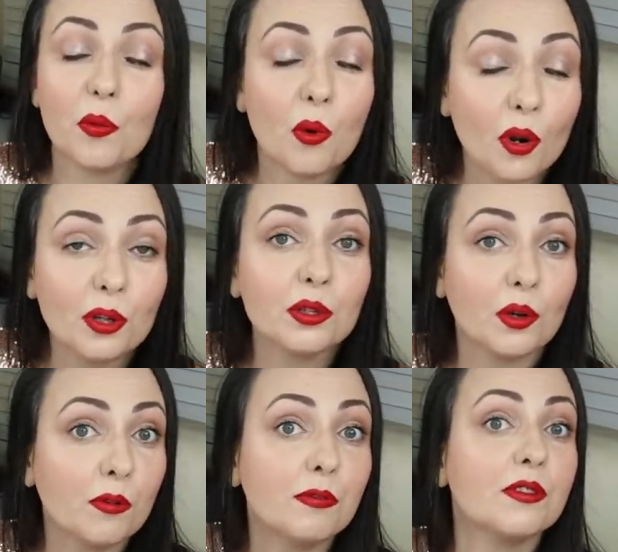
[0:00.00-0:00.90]
world
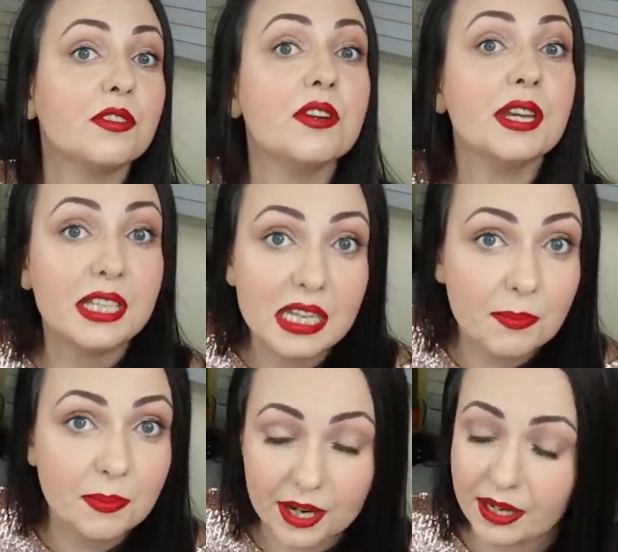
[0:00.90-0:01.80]
of
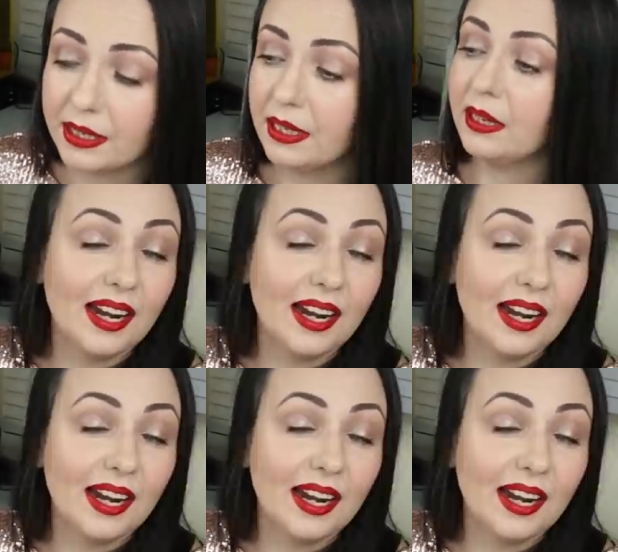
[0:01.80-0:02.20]
3D printing.